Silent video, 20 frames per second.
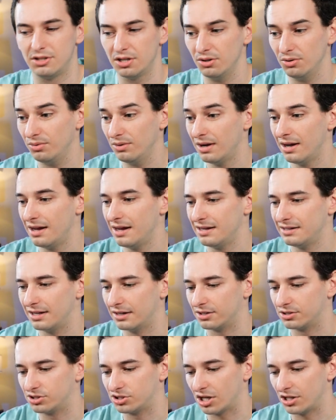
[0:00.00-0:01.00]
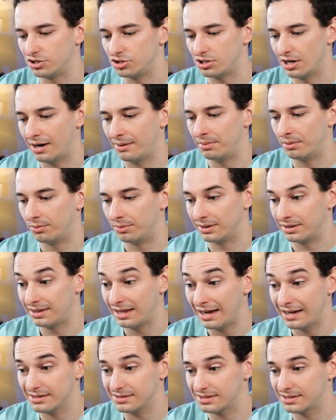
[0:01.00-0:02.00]
too. Did a great job with
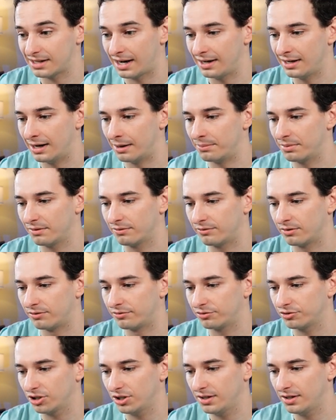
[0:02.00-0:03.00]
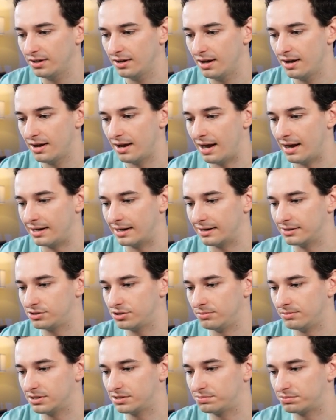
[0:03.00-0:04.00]
that. Sign up for free. And I
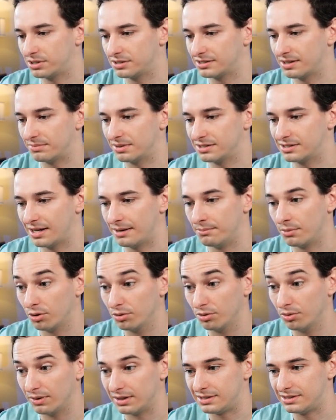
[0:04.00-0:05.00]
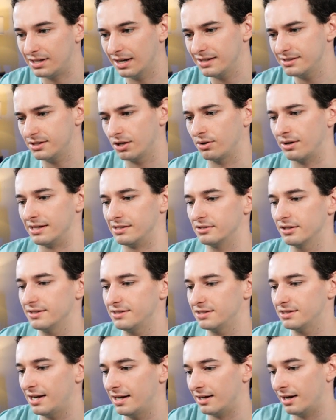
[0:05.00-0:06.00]
assume this brings up the same modal. It does. Okay, so
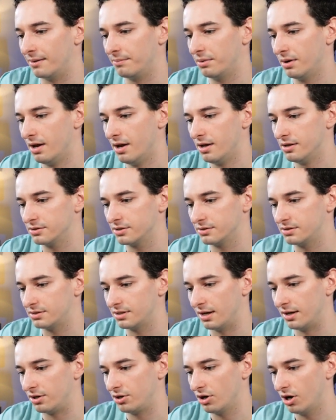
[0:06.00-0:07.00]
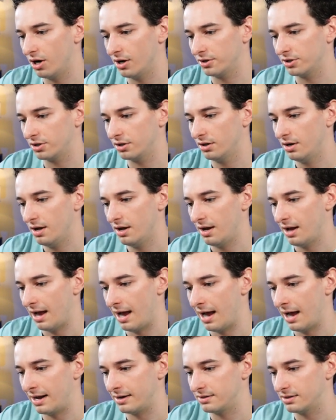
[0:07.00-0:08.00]
let's sign up. So let's say
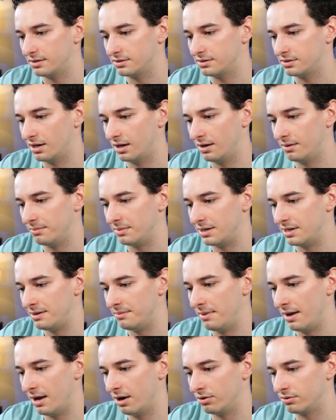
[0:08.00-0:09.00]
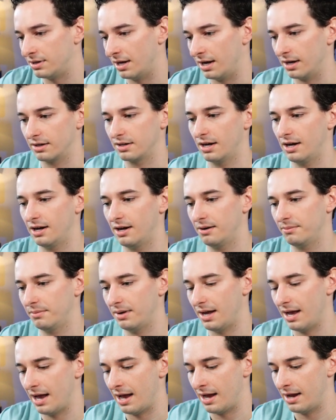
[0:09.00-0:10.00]

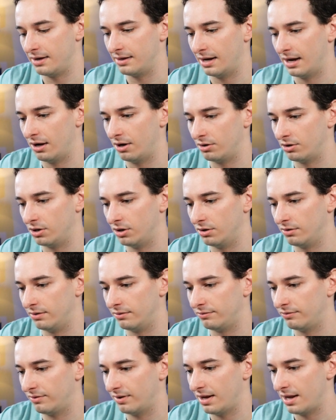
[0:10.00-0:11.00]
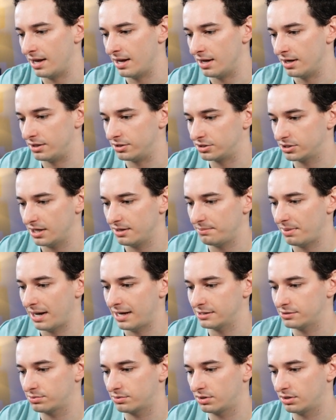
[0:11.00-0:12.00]
Conner@someemail.com, and I'll give a great
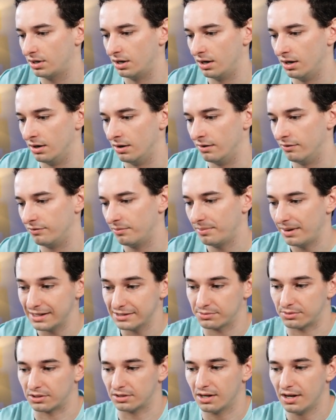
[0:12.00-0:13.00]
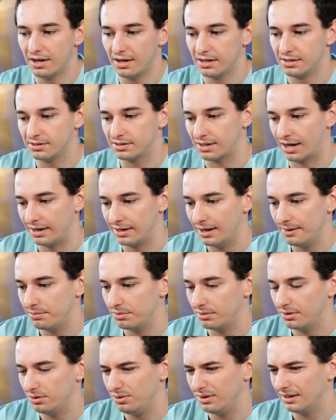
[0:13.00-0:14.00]
password of password. Sign
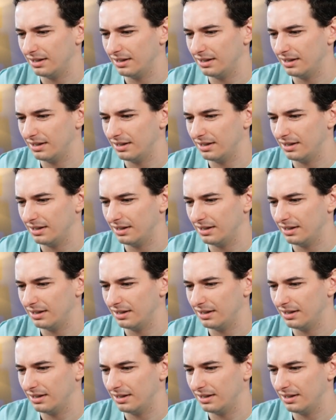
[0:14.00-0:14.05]
up. Ooh,